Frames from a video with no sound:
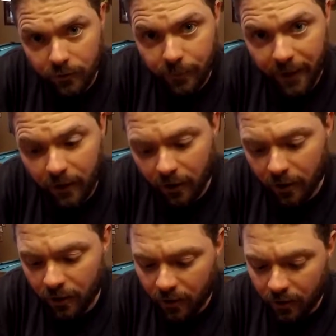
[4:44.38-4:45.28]

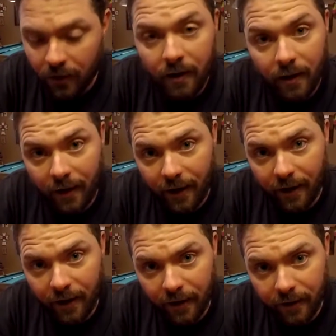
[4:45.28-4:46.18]
speaker,
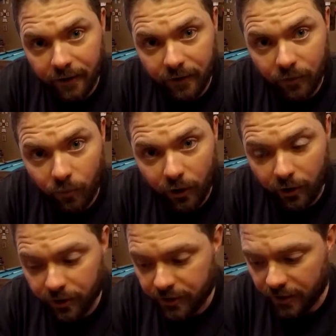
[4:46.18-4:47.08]
and this is where
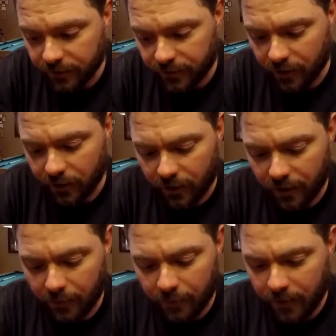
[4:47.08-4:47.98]
your antenna is going to hook
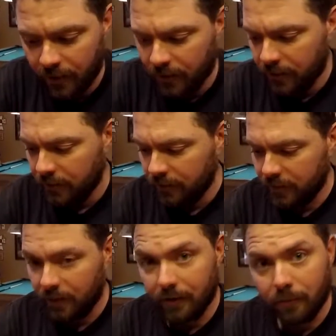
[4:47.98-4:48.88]
up.
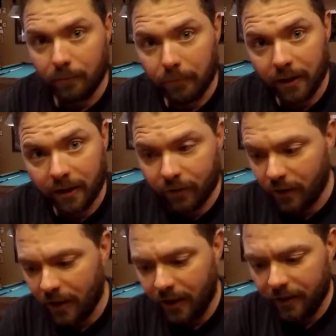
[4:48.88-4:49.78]
So believe it or
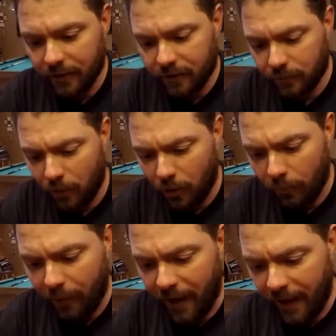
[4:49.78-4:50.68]
not, in this
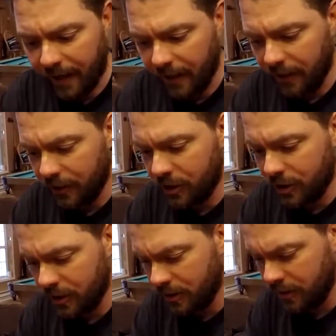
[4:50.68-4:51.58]
small package,